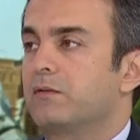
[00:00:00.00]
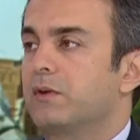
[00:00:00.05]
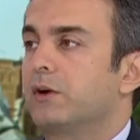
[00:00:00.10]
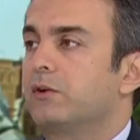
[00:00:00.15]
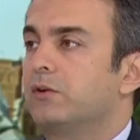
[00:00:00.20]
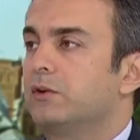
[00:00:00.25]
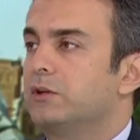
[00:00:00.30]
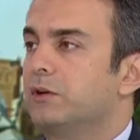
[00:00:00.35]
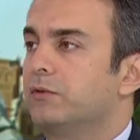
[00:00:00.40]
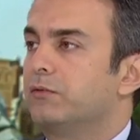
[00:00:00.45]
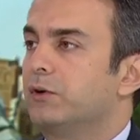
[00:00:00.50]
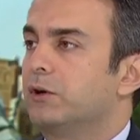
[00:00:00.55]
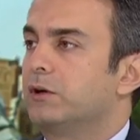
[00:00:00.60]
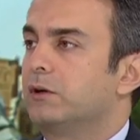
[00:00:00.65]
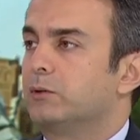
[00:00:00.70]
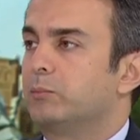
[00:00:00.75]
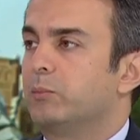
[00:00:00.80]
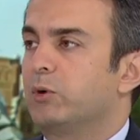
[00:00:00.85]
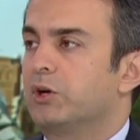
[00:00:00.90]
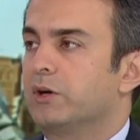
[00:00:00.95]
very
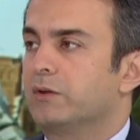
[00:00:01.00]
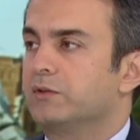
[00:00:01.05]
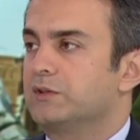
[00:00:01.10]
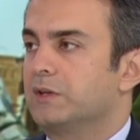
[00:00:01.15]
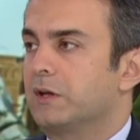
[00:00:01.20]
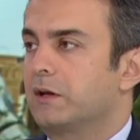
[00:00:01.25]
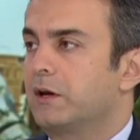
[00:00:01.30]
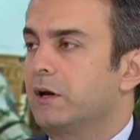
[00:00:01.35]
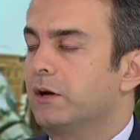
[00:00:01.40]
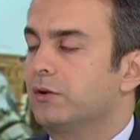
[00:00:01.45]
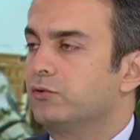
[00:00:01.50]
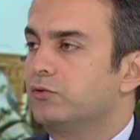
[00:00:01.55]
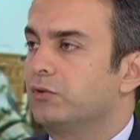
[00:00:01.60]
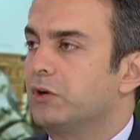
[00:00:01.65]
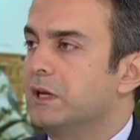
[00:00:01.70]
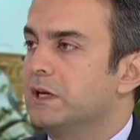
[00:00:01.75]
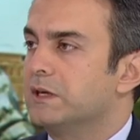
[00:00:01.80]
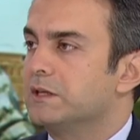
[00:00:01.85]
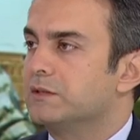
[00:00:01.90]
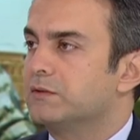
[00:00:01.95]
difficult because the
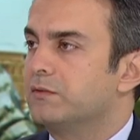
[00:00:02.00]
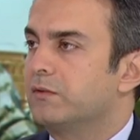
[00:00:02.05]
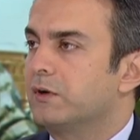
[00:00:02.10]
country is